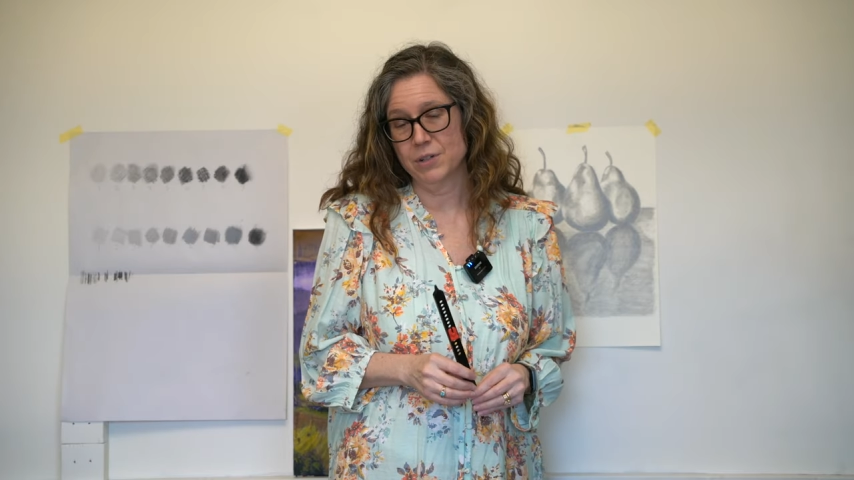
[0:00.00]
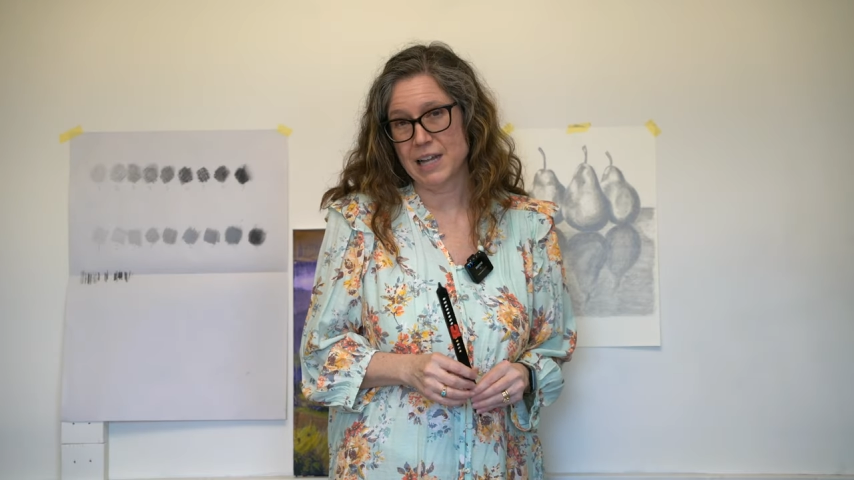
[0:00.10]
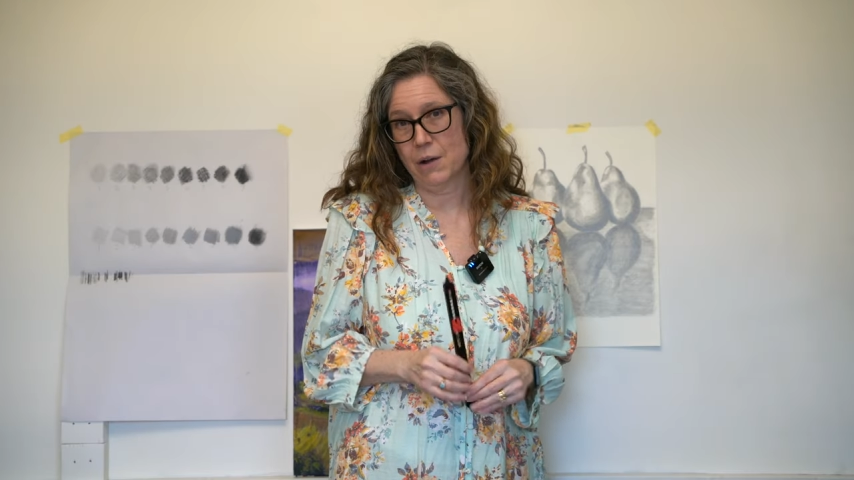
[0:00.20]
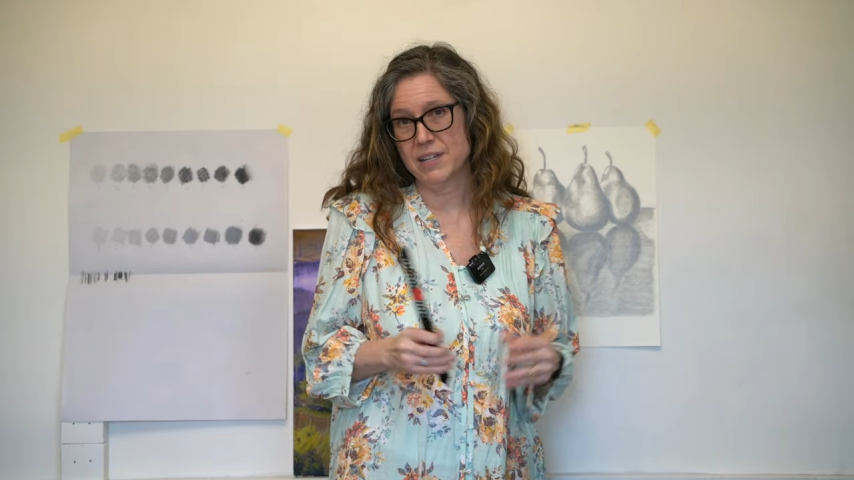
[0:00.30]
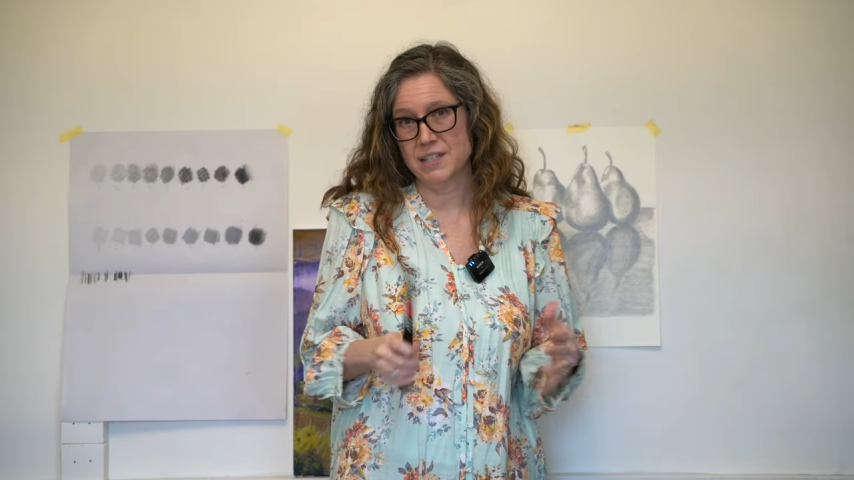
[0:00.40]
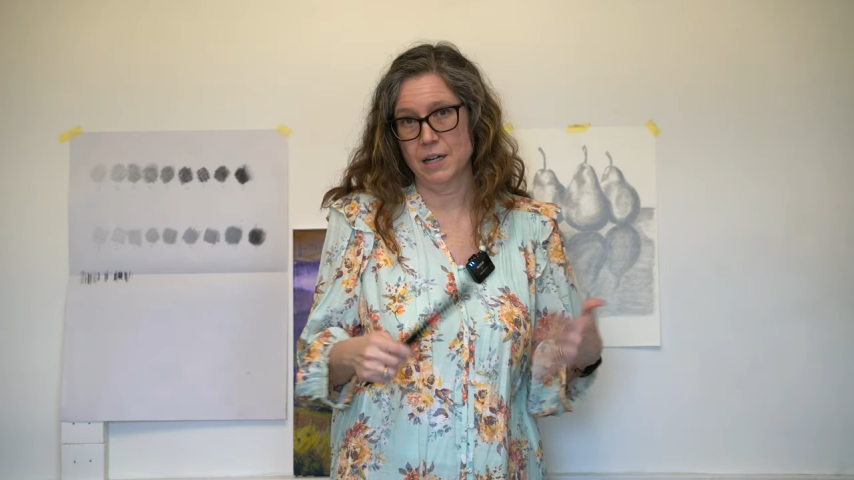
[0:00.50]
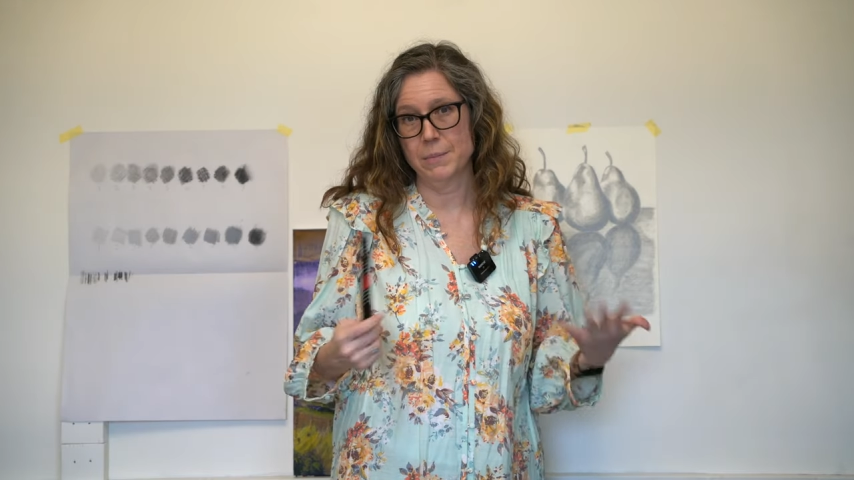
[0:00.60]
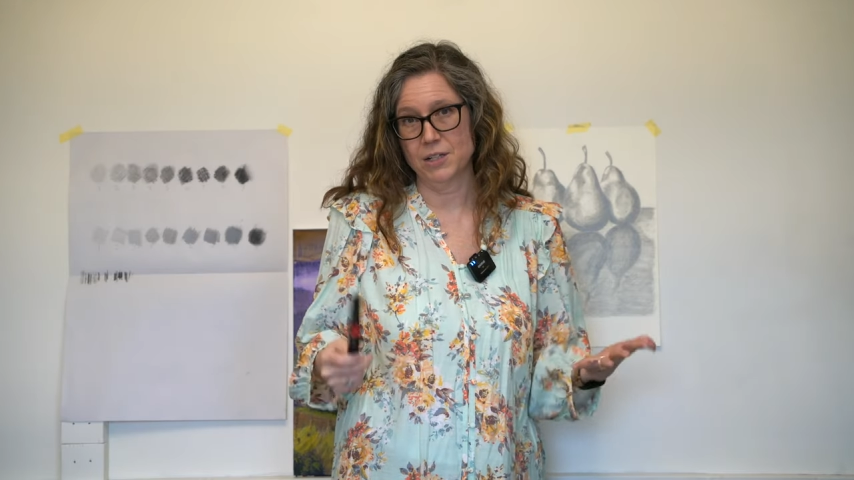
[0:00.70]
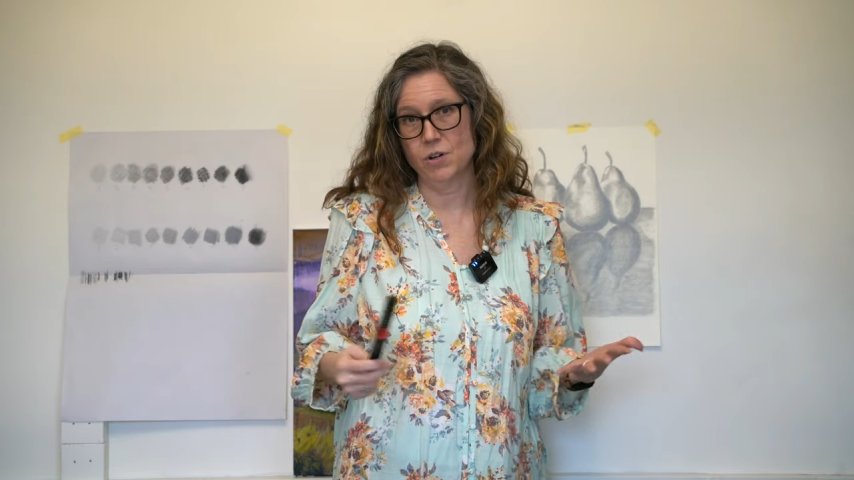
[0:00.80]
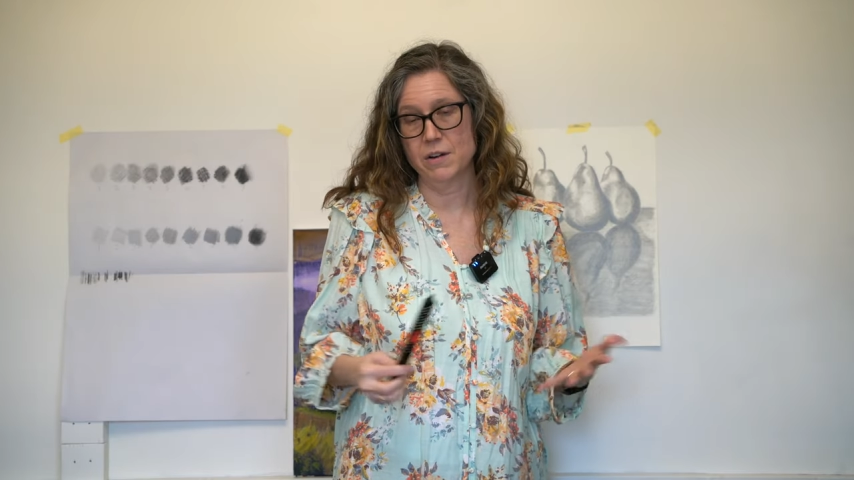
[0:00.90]
is how I set up
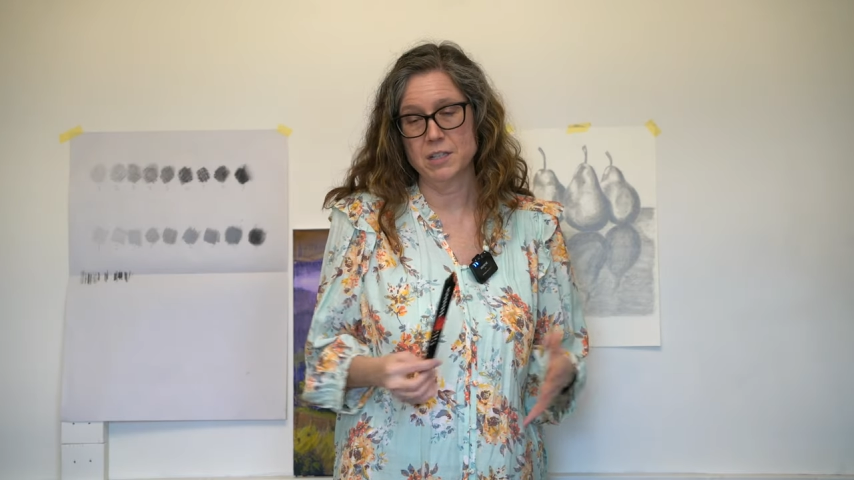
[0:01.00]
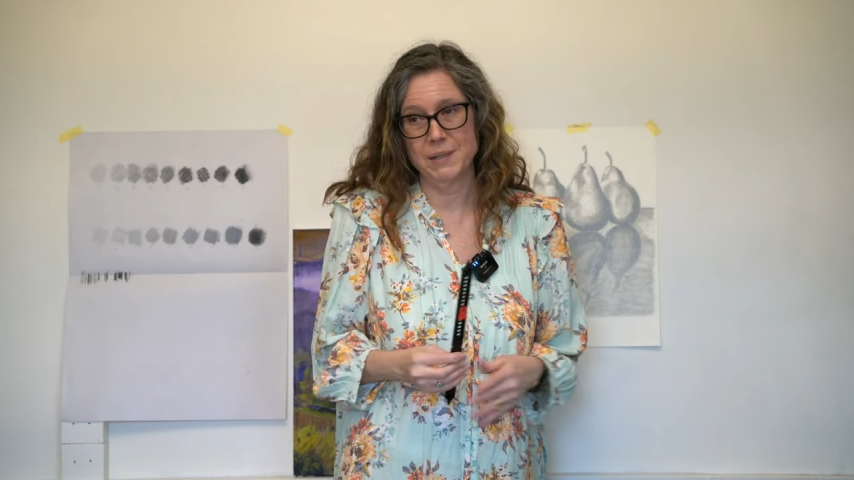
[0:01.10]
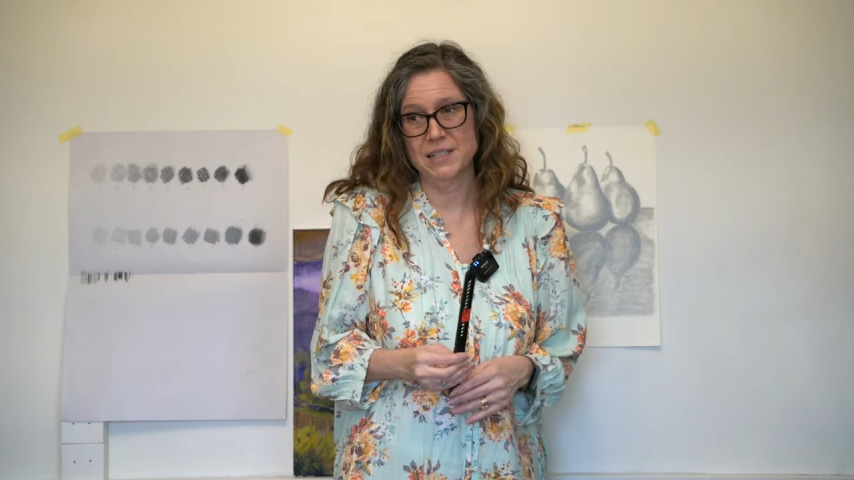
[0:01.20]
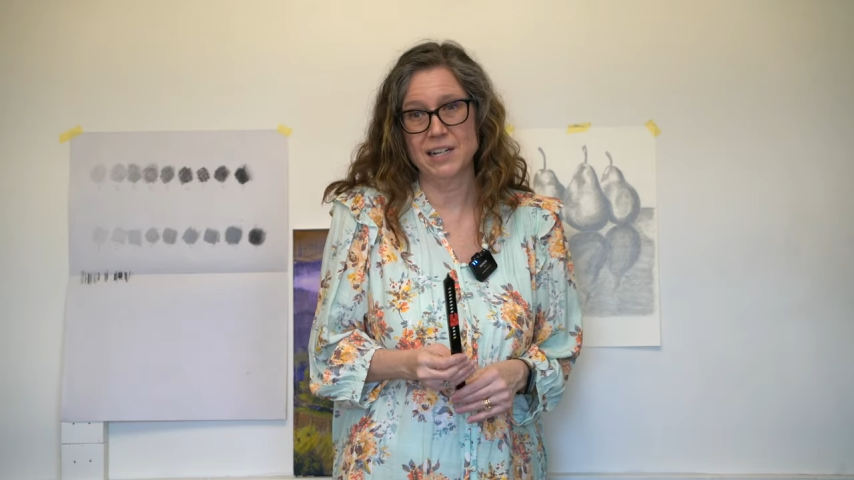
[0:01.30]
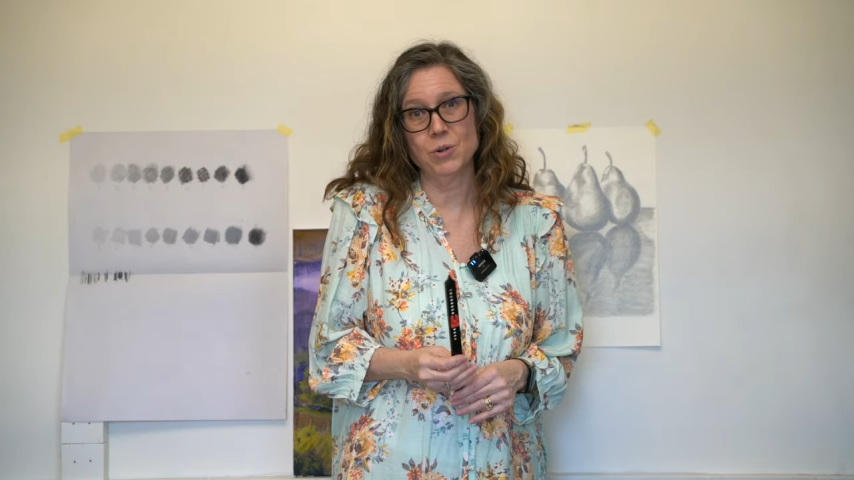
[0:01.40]
my drawings because I